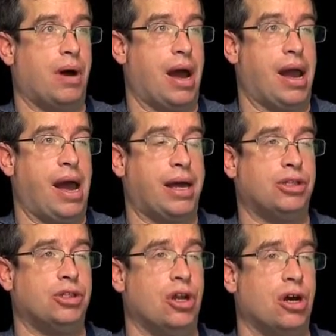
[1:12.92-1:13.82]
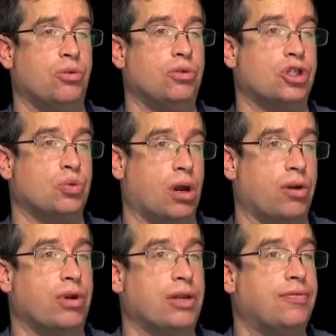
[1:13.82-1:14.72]
I had no
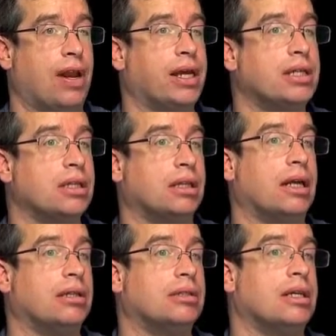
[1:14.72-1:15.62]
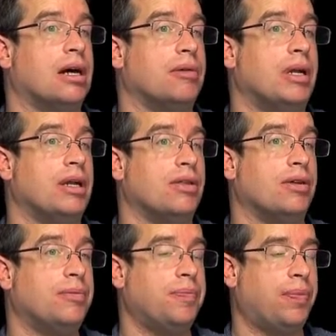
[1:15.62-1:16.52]
swallow reflex at that time either,